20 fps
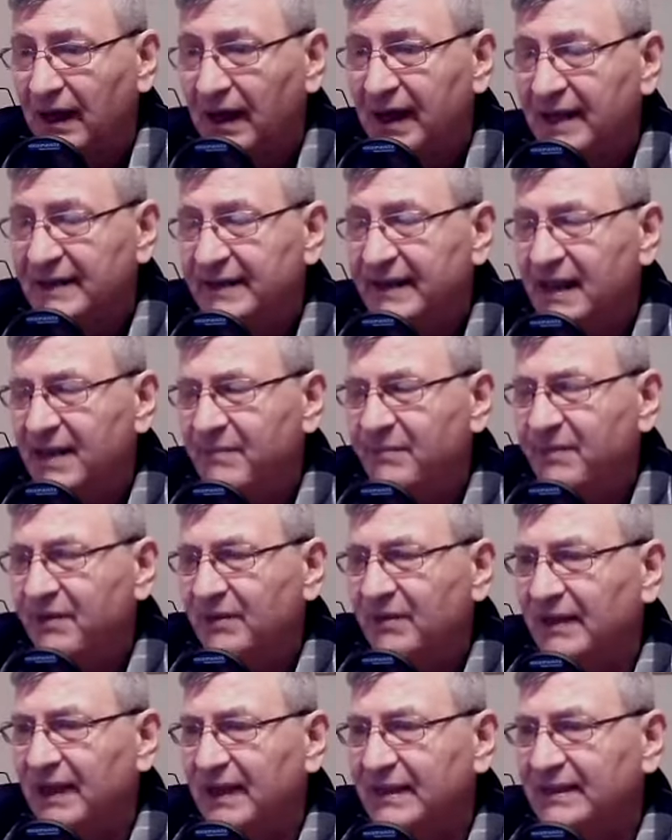Let there
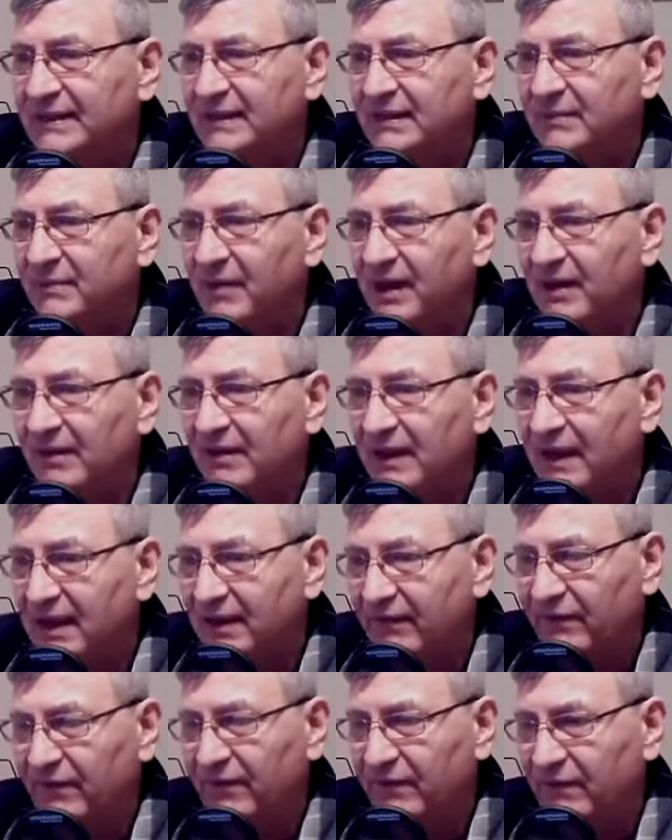be light in my
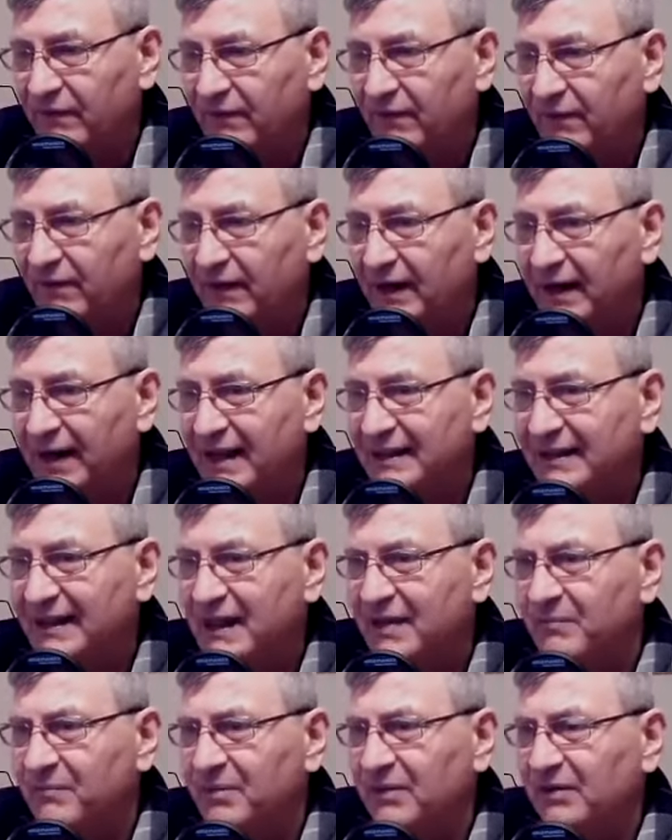life. Let
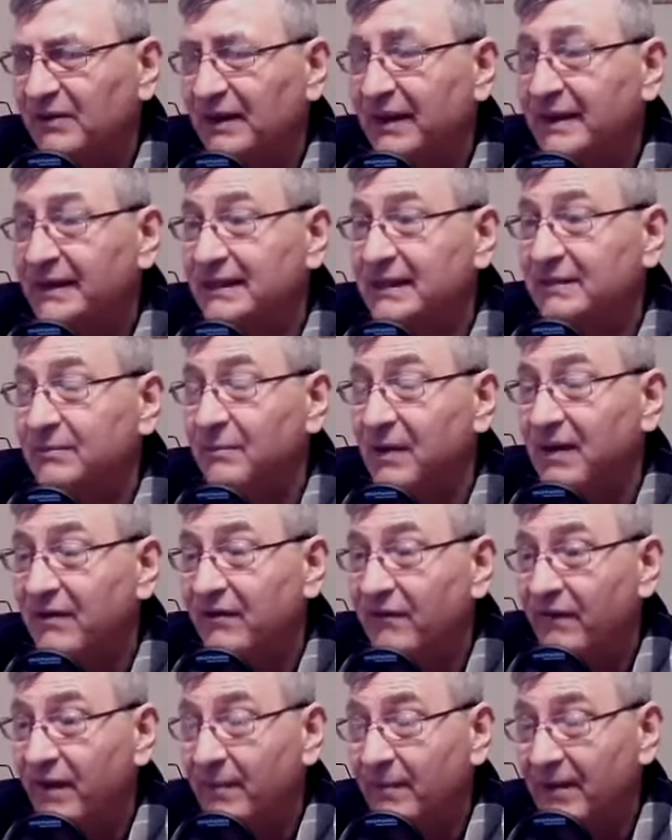there be light in my
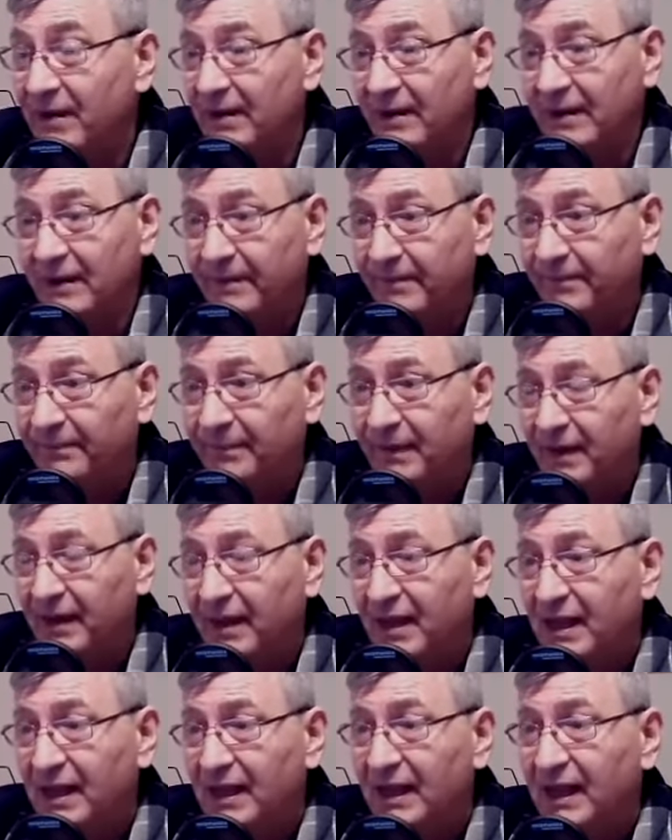family.
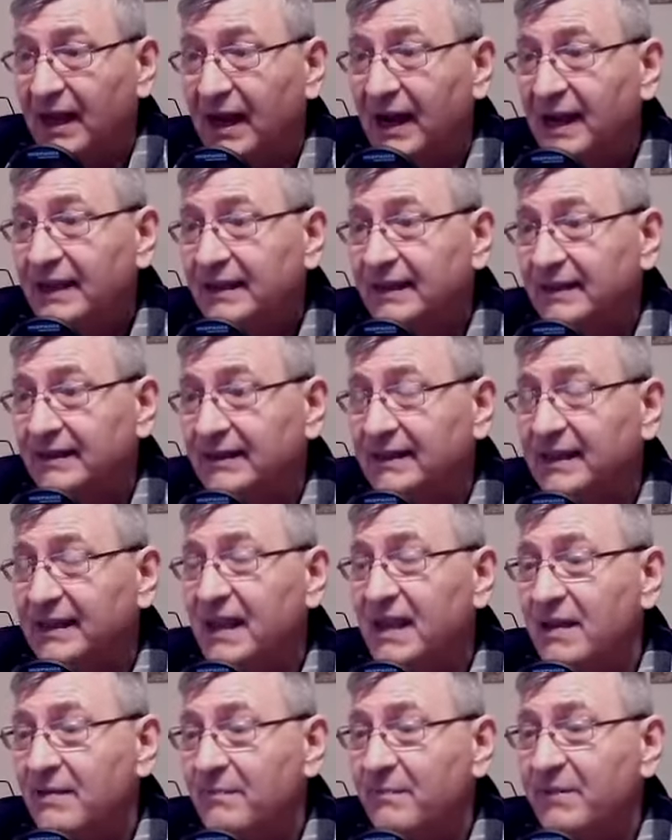Let
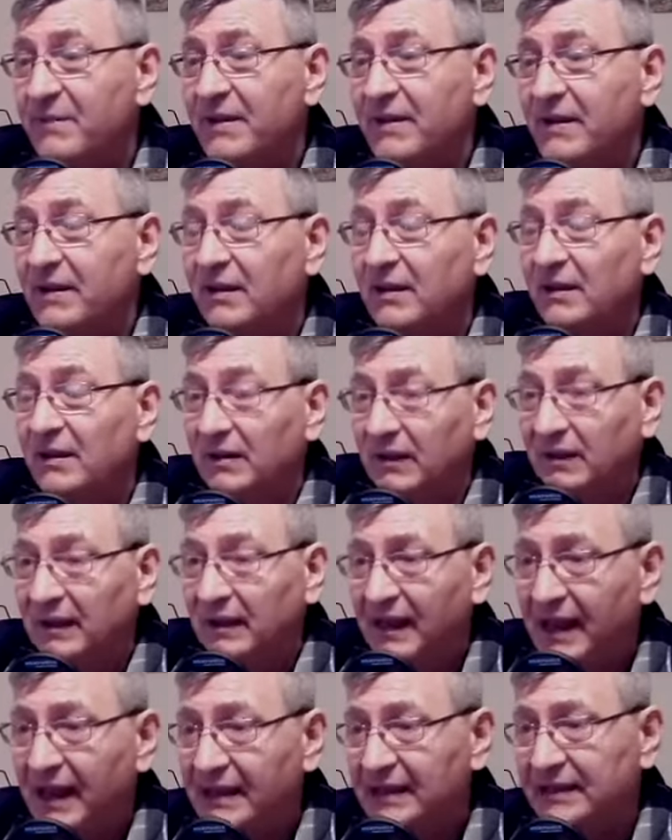there be
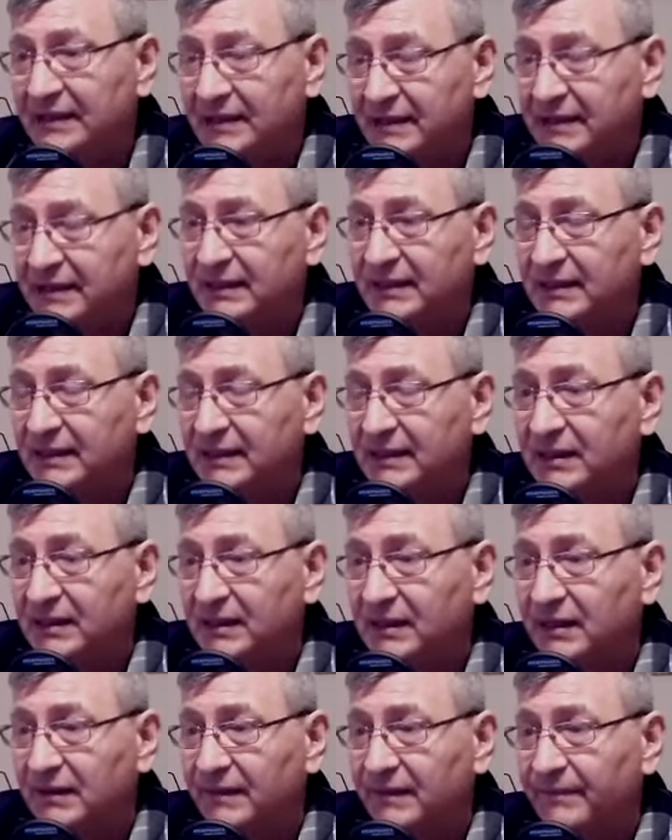light.
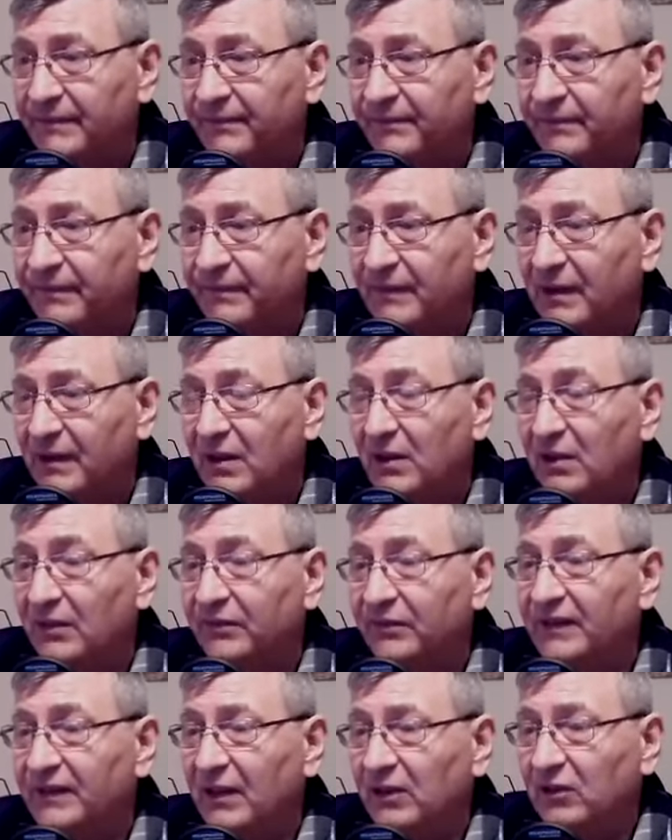
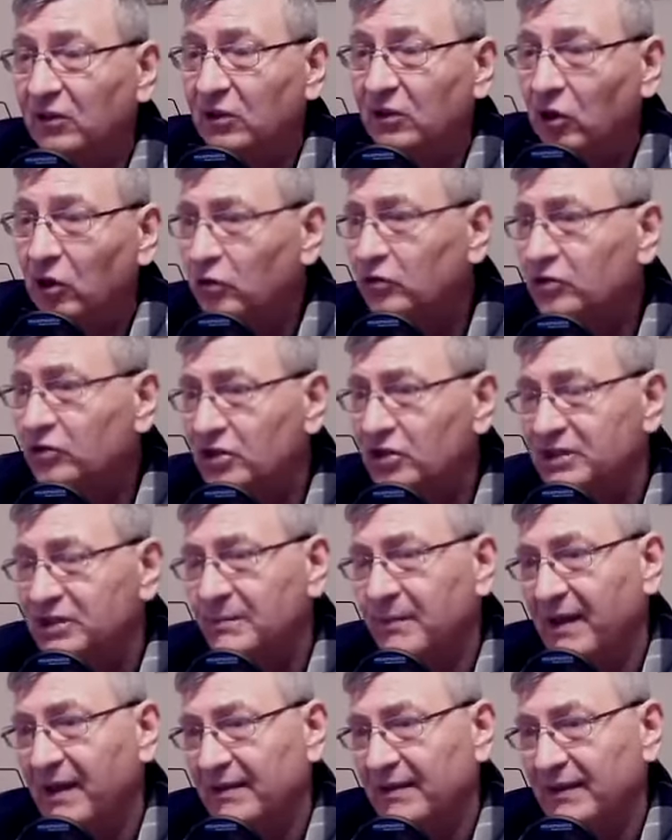The Lord
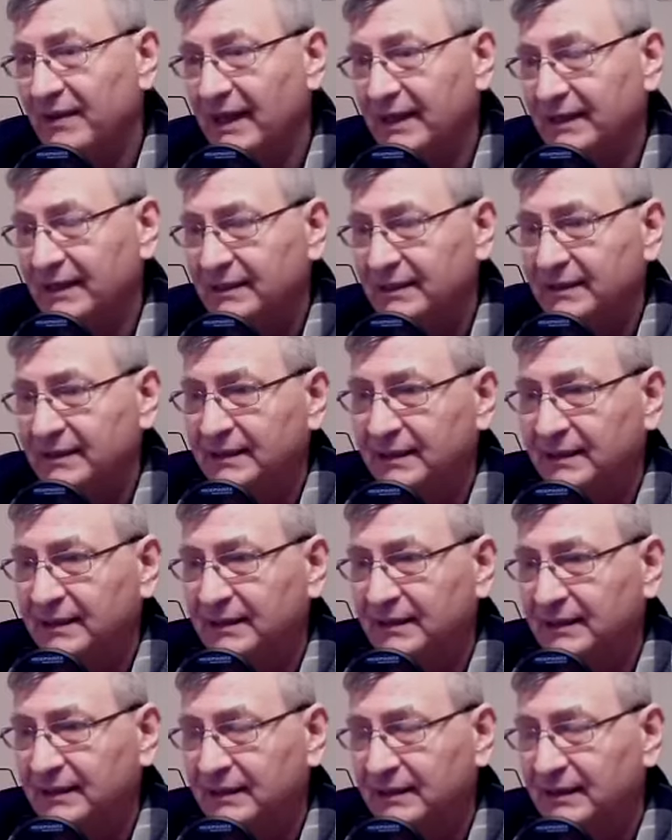is my light.
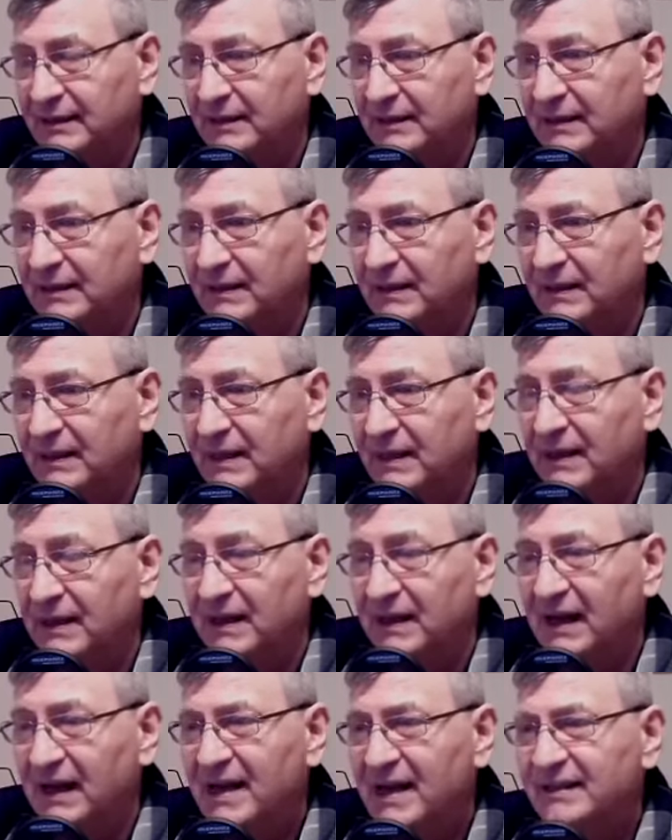
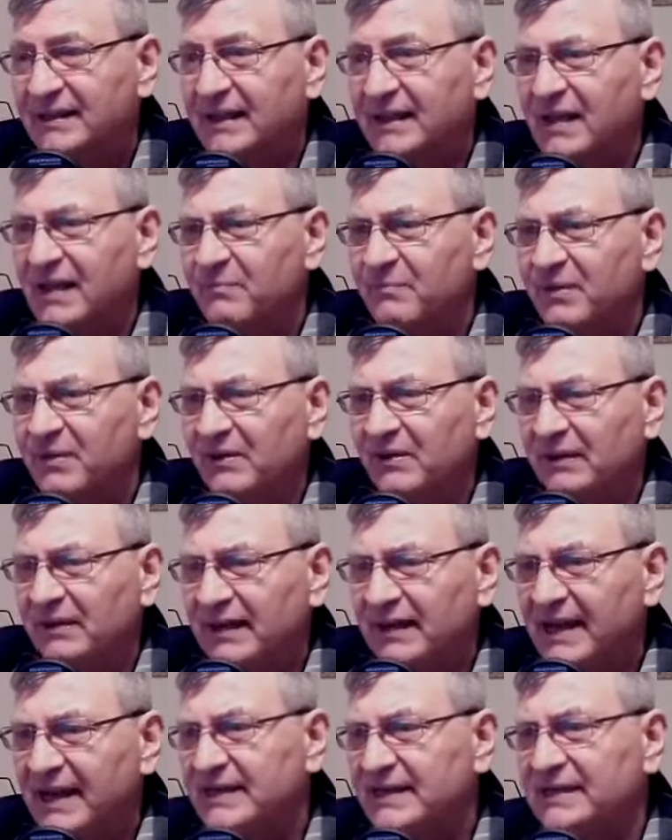Let there be
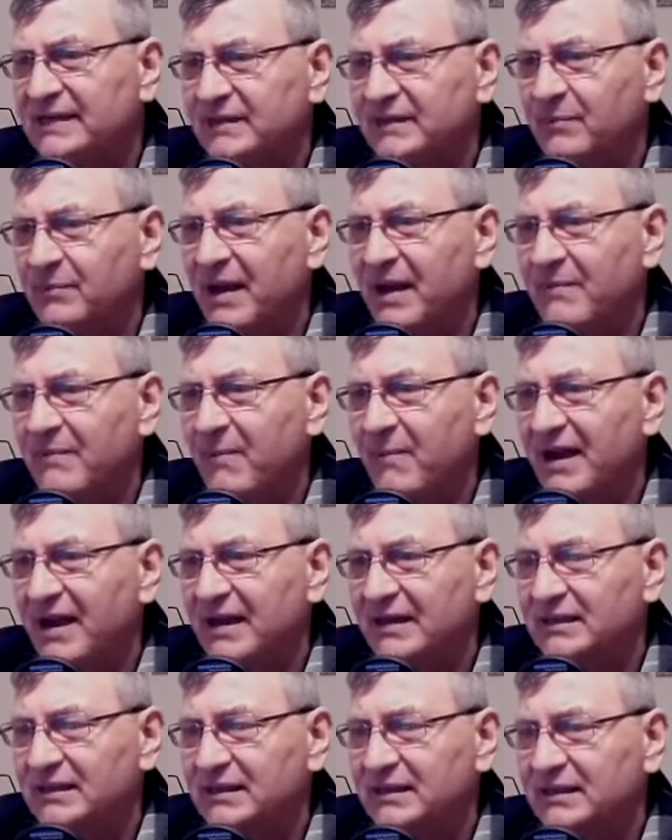light in my
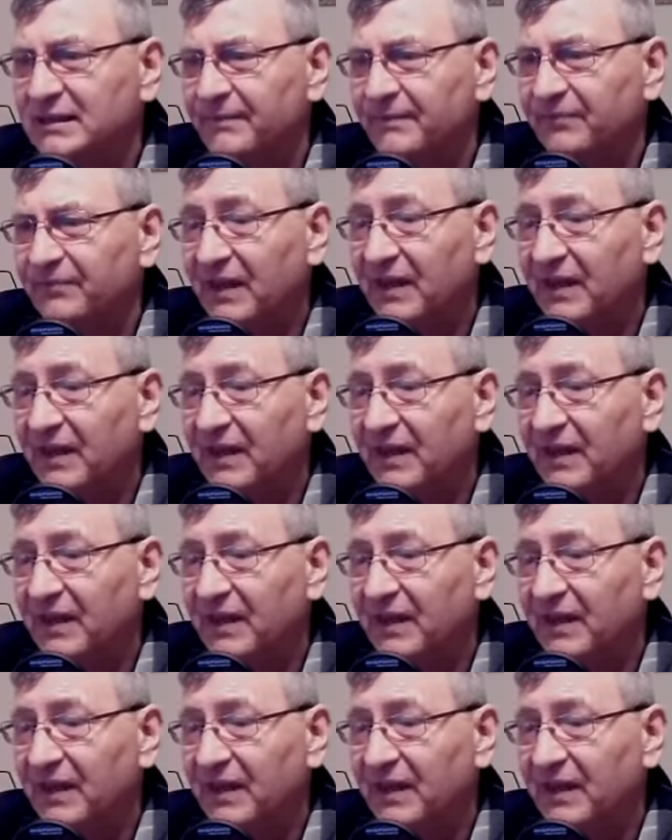mind.